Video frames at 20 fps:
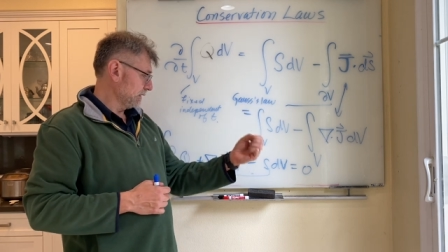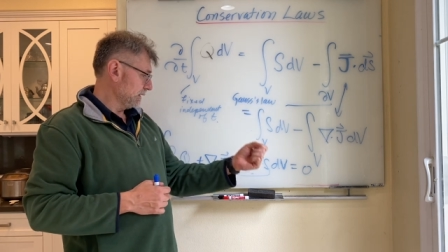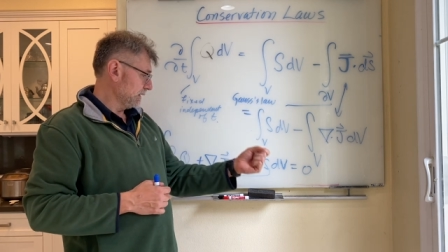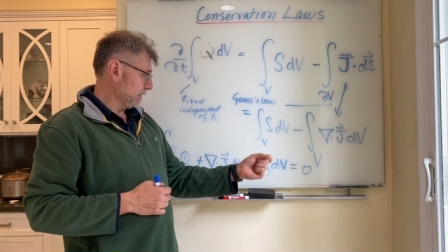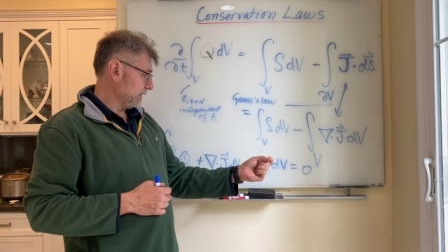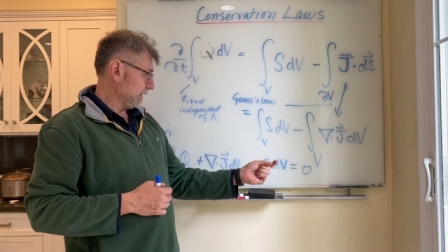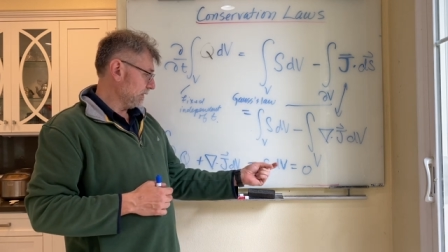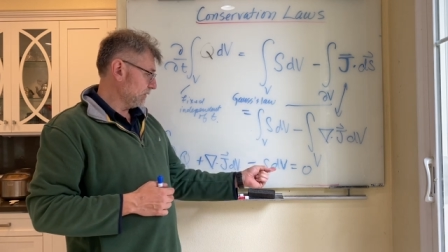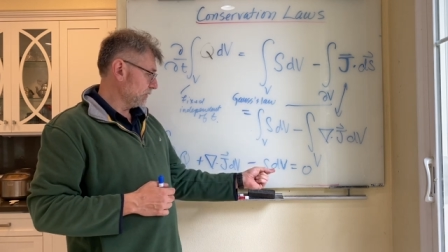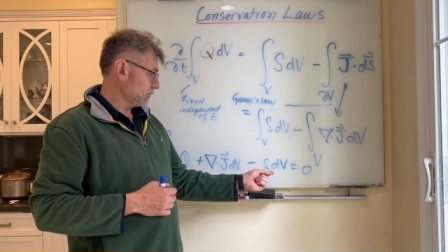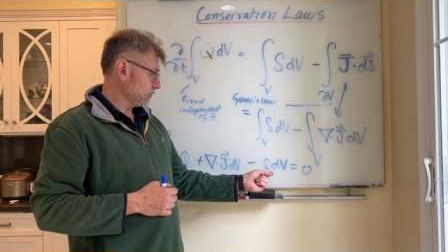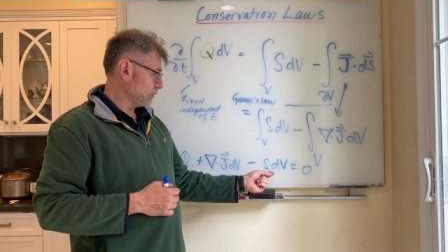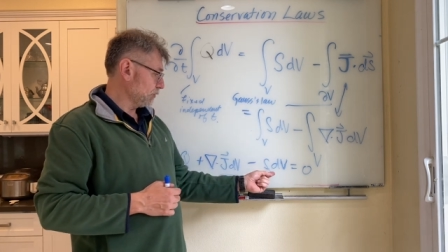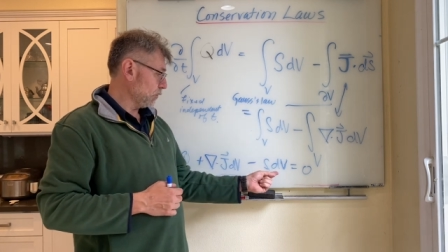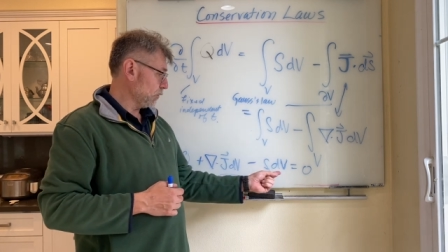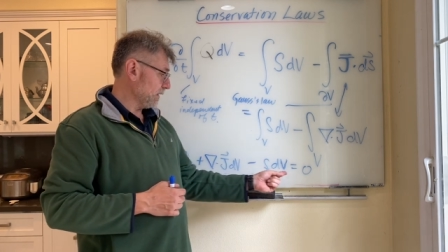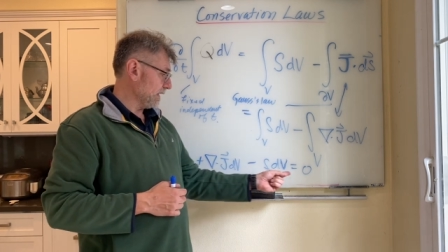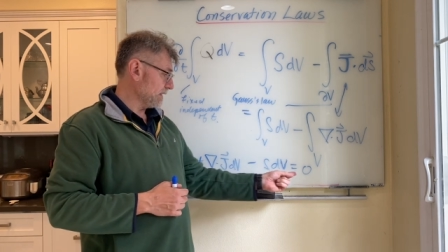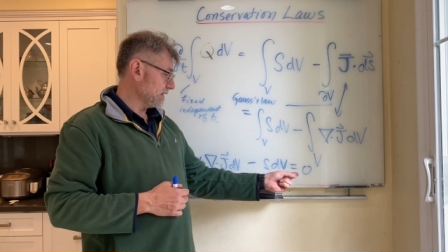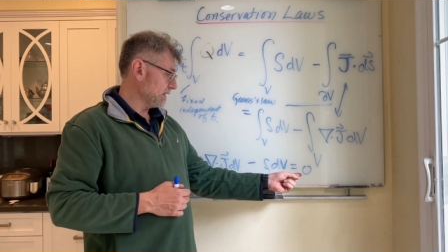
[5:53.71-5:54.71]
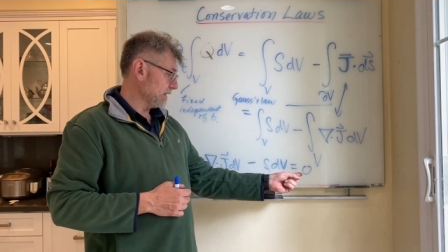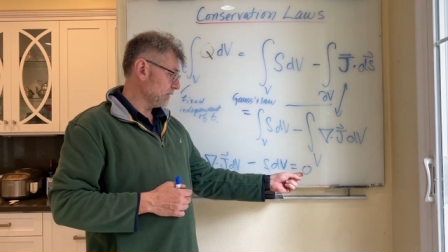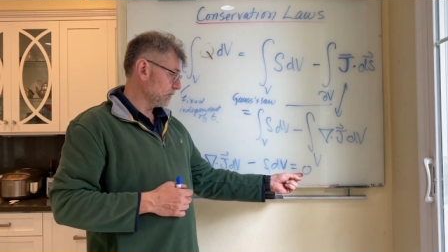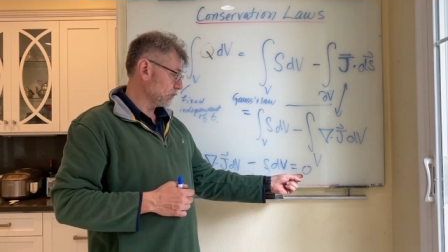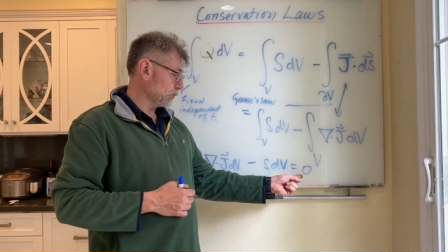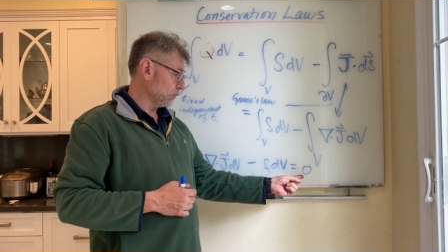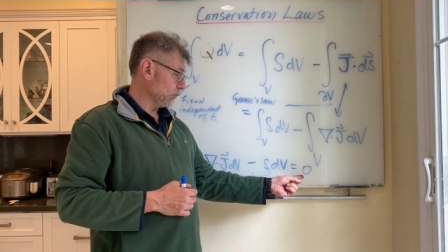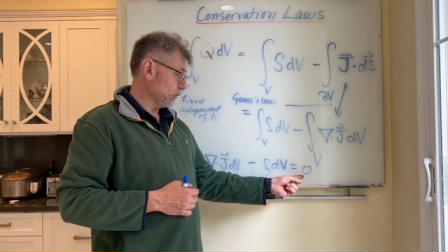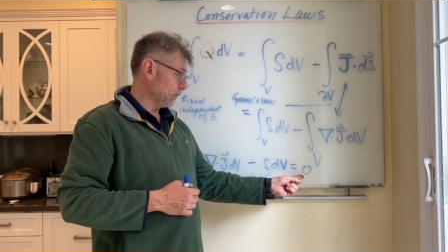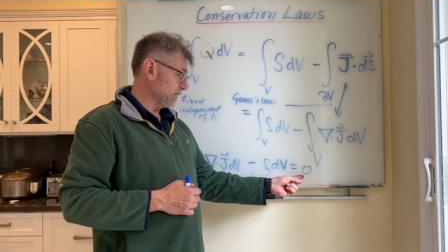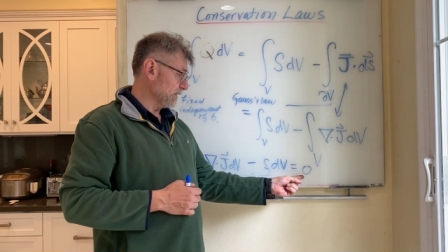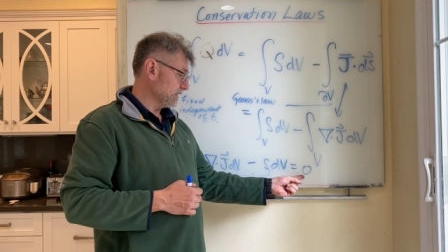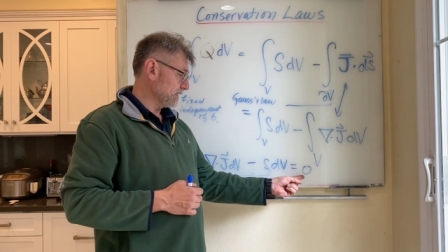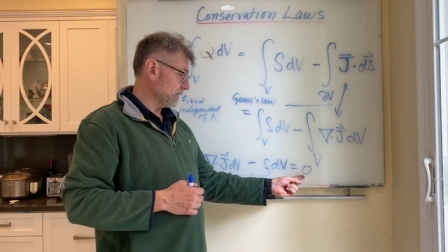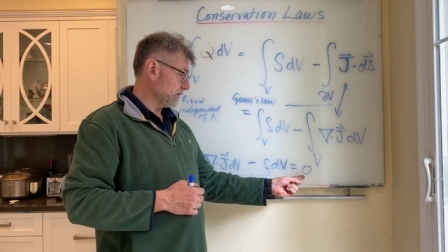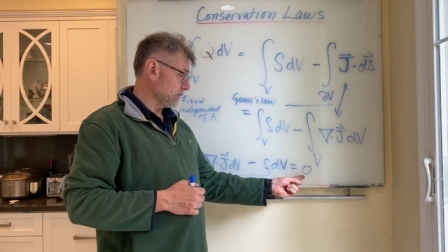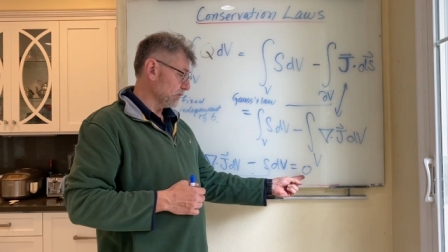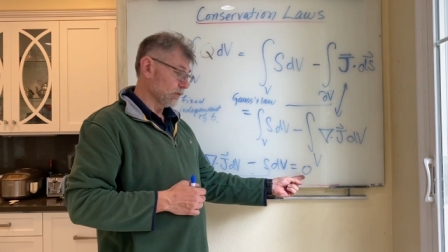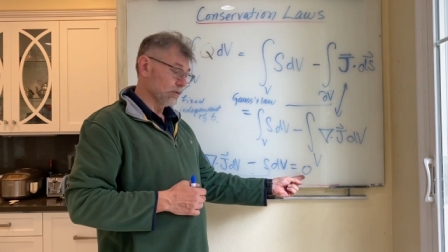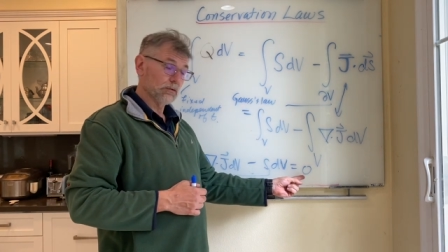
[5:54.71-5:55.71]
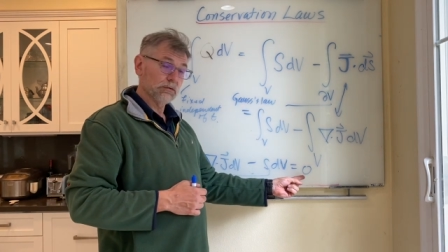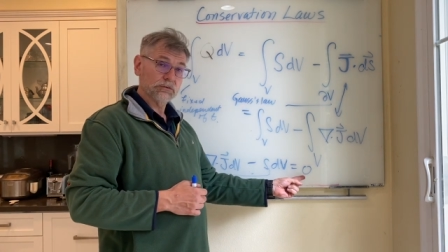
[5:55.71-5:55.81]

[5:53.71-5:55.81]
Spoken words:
then there's no way the integral will be 0.